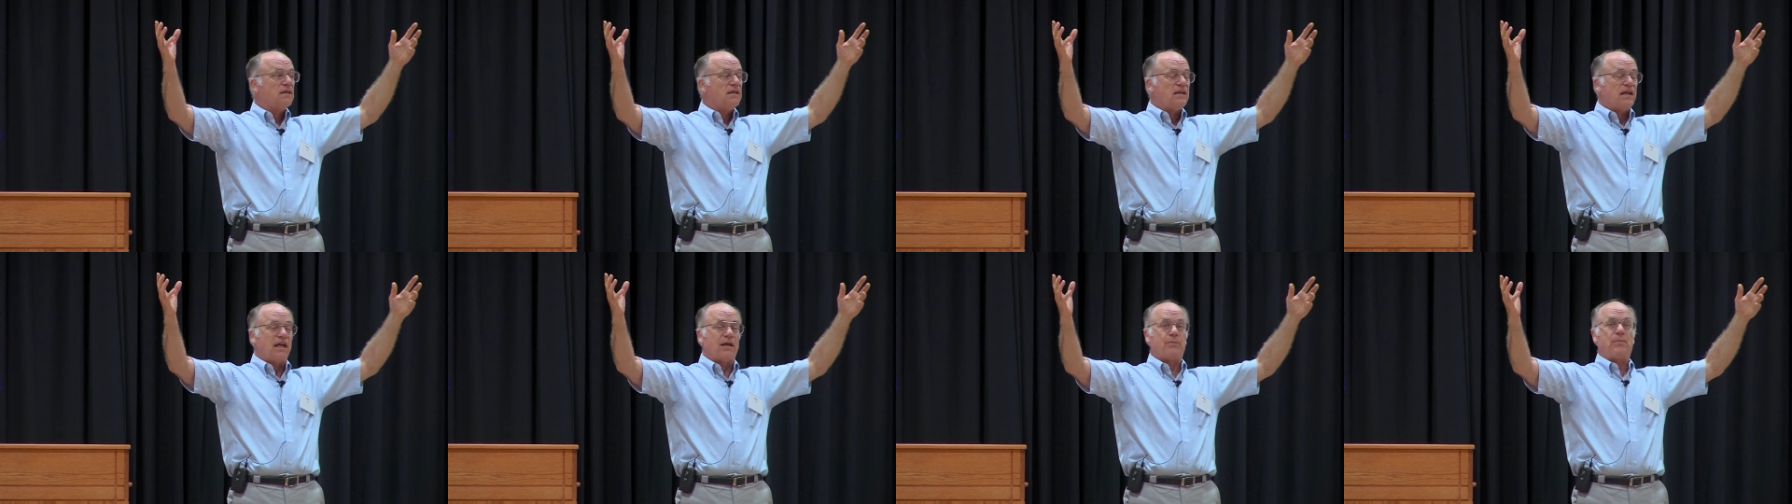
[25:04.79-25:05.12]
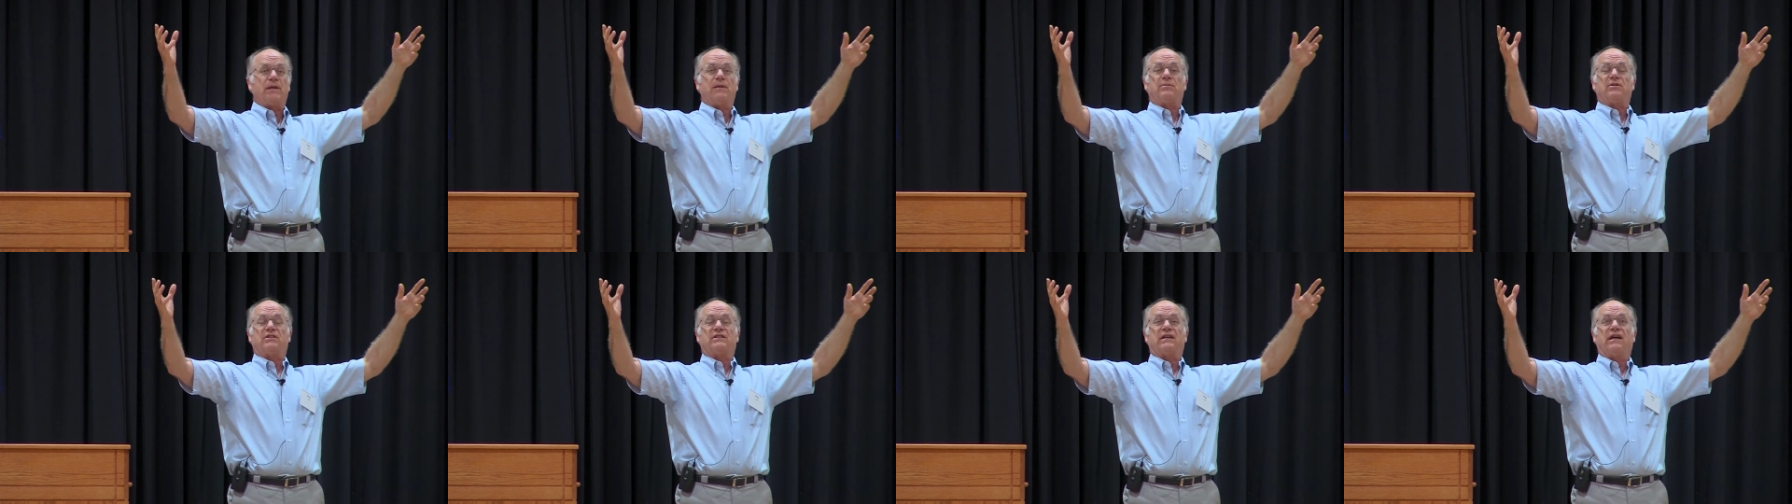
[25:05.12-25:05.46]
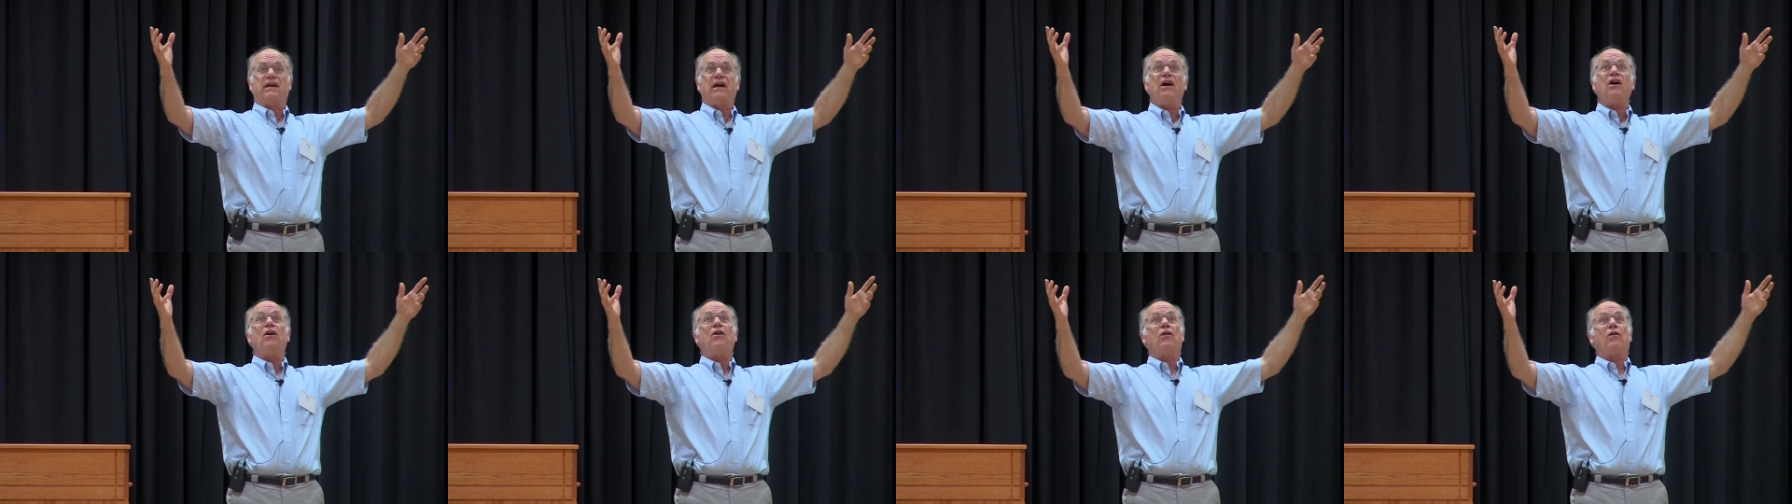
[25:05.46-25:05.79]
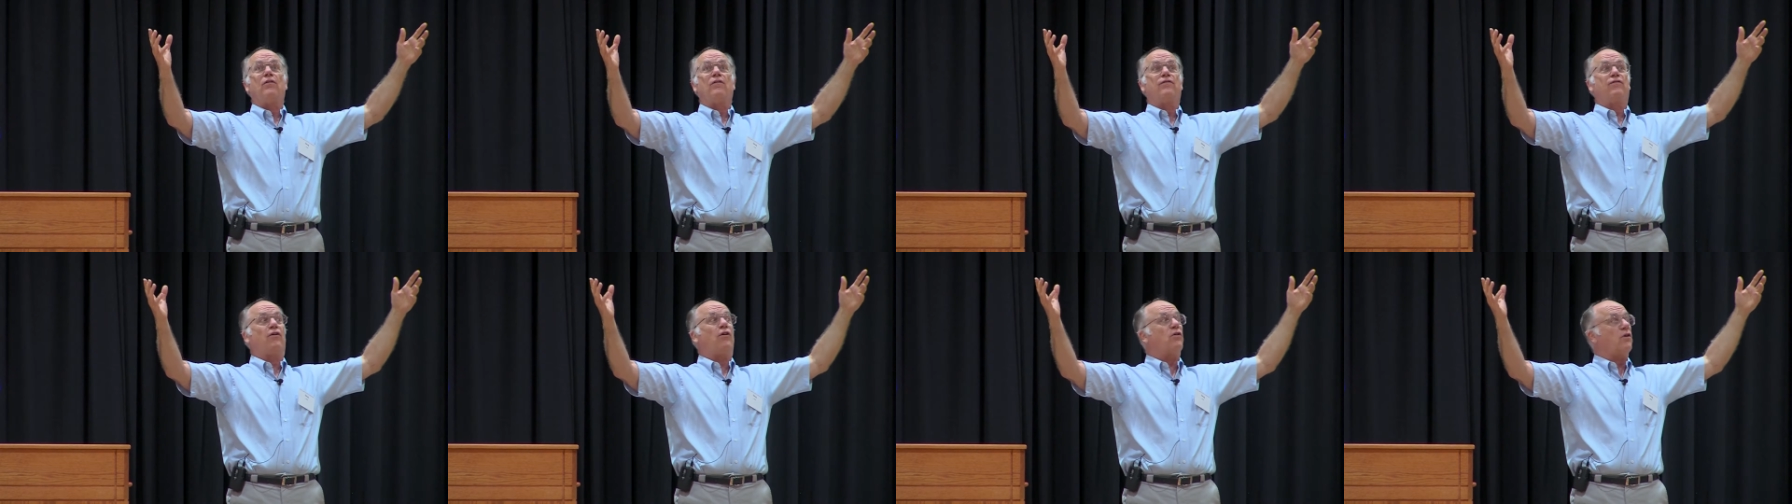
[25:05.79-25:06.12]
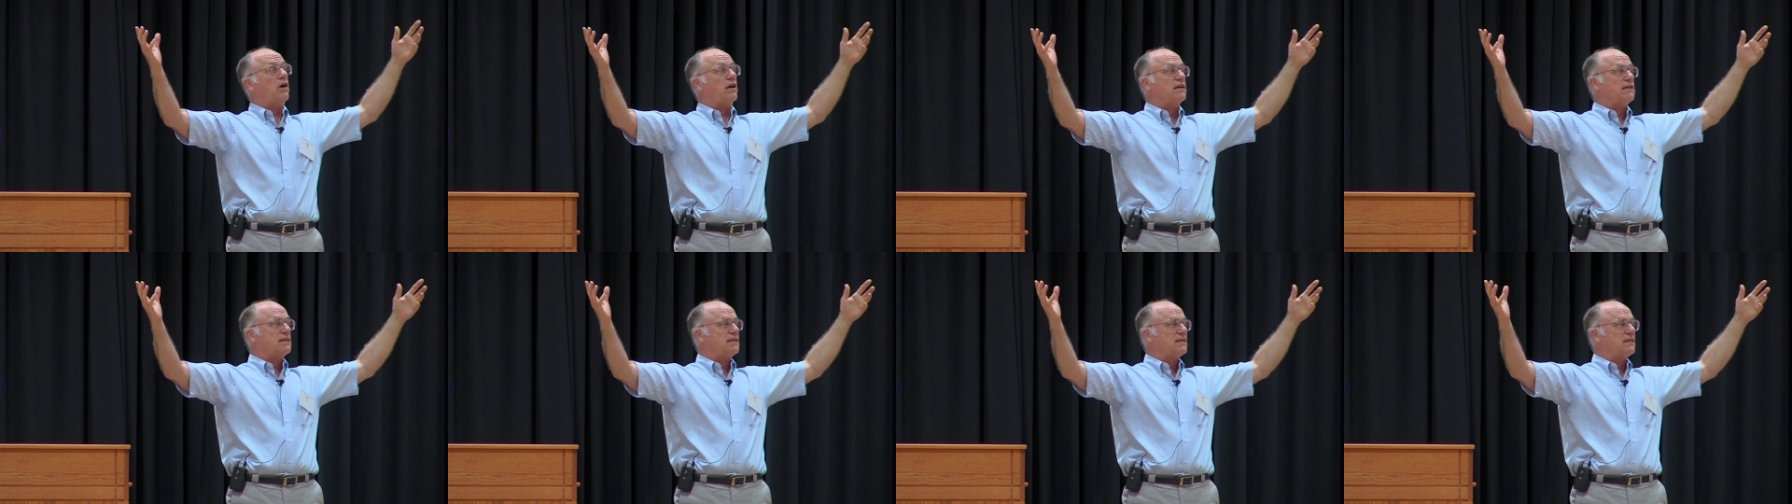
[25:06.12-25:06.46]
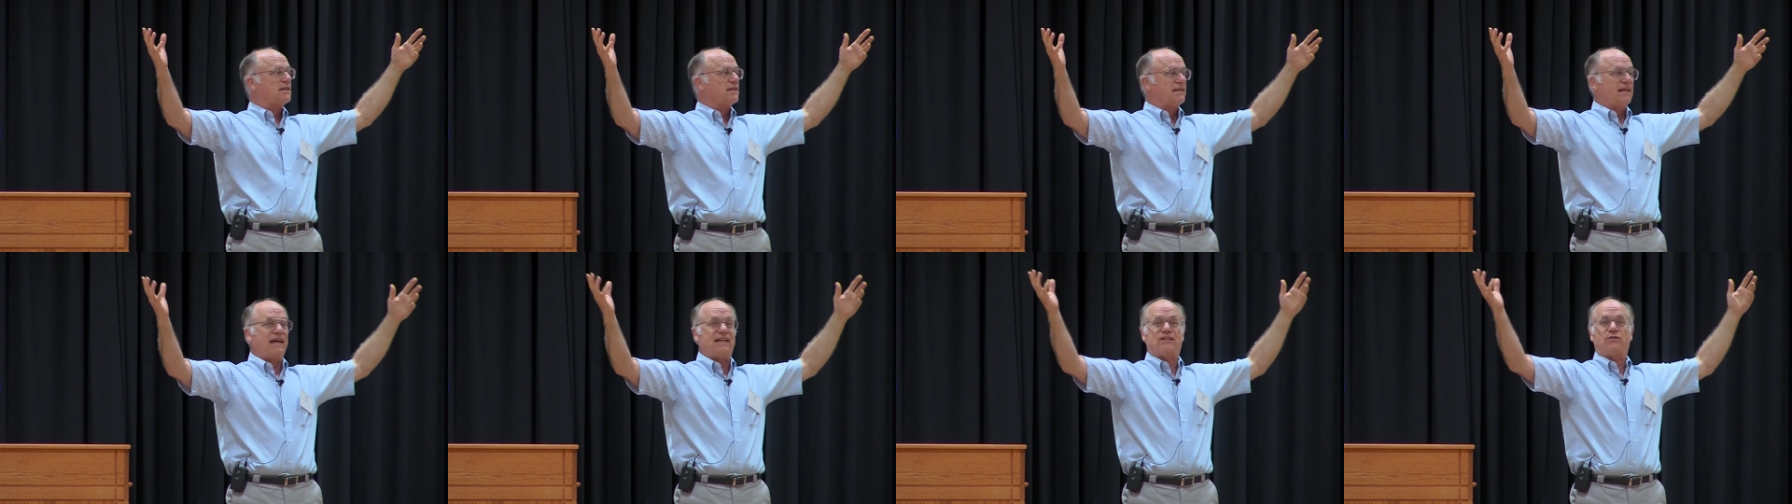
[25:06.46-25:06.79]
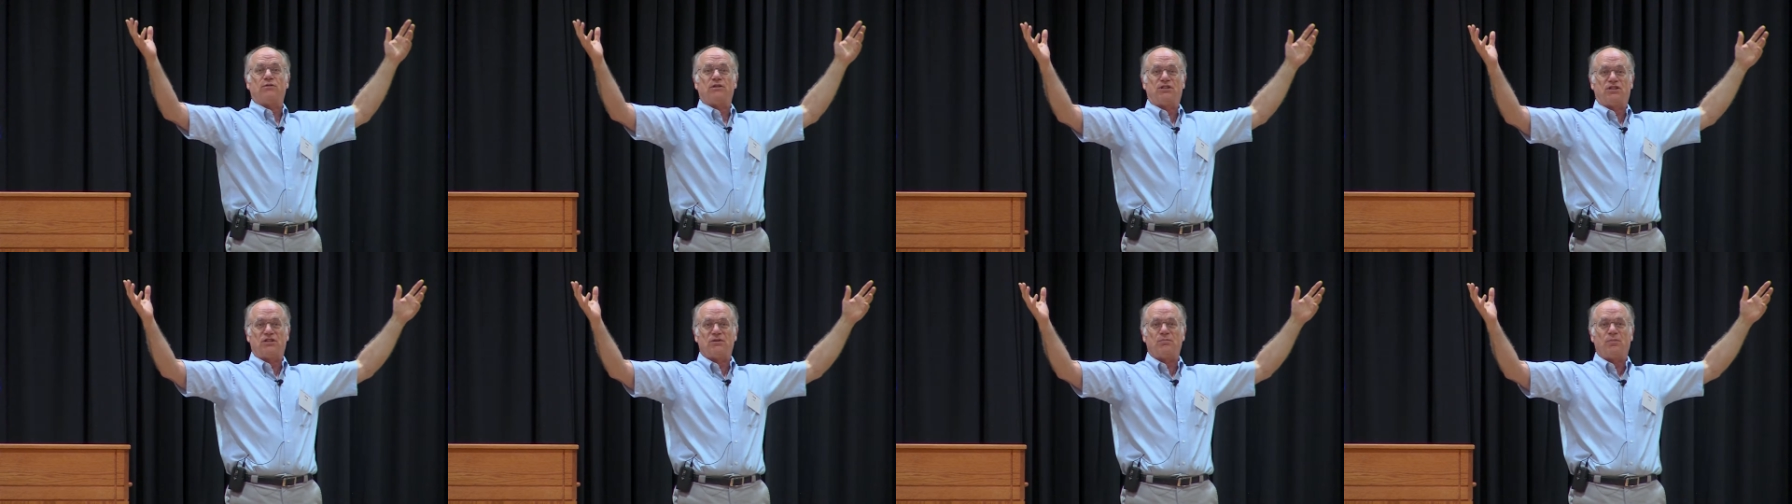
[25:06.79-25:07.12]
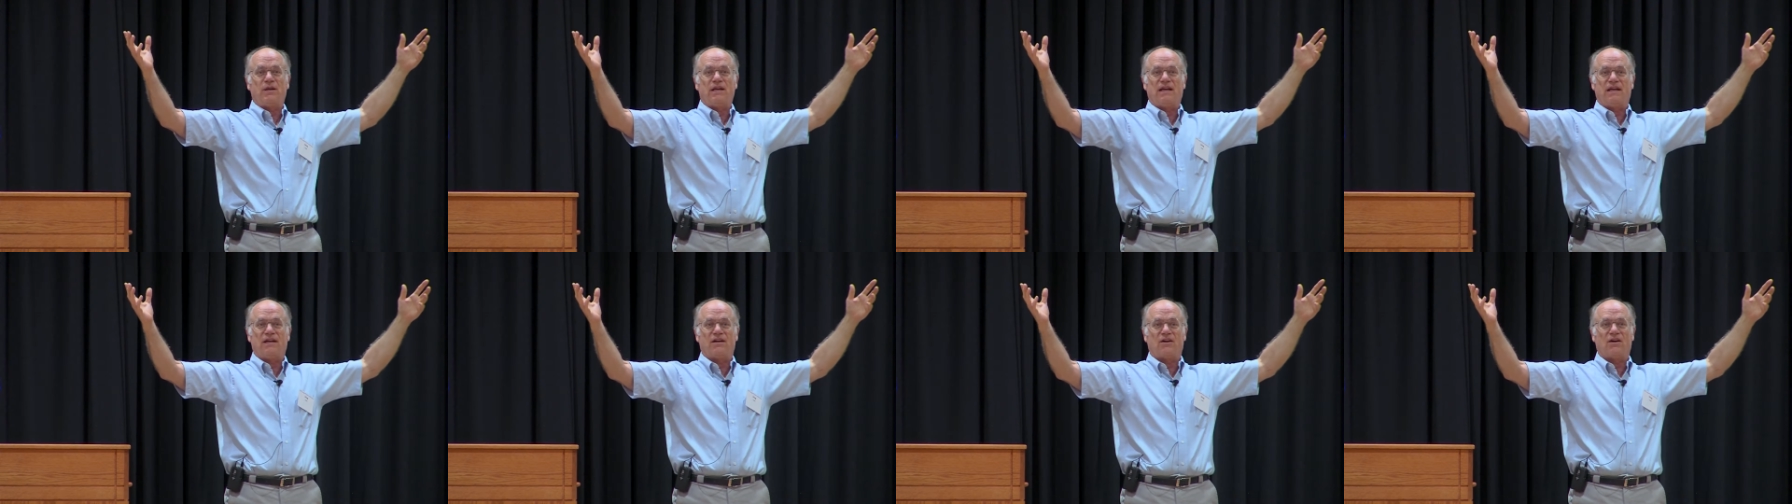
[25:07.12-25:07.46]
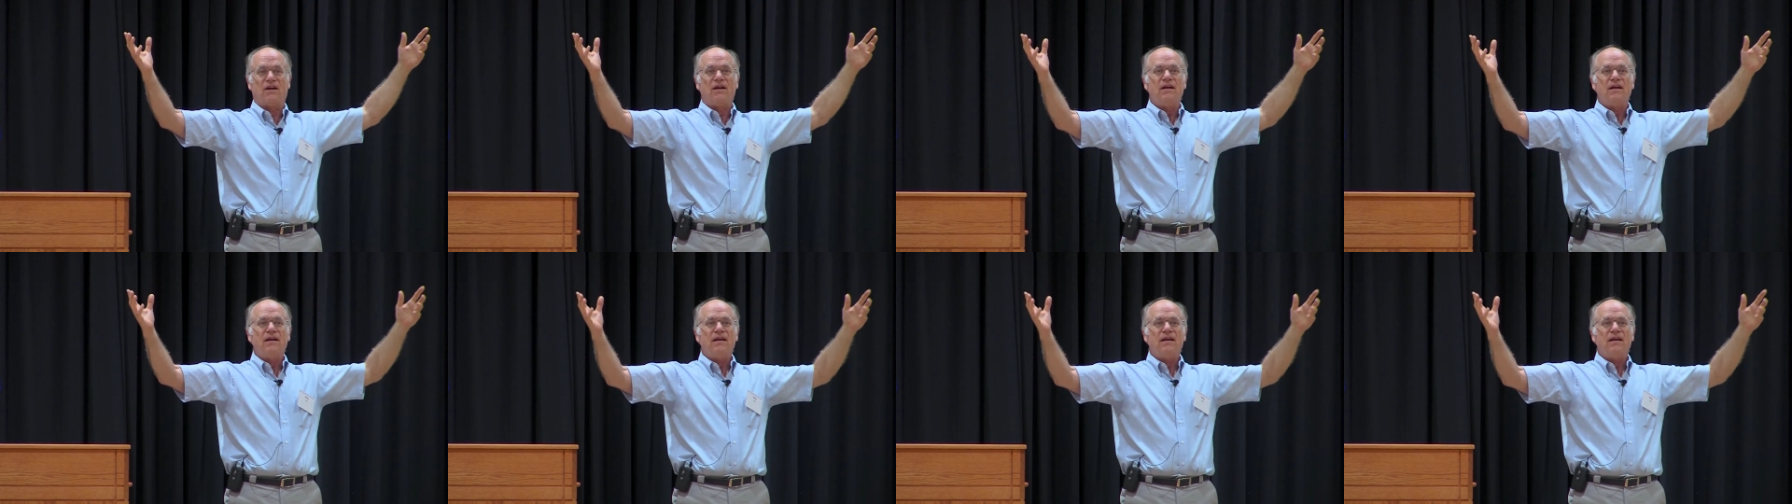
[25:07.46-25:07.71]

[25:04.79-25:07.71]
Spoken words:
and people say, oh, forest, that's what should be here.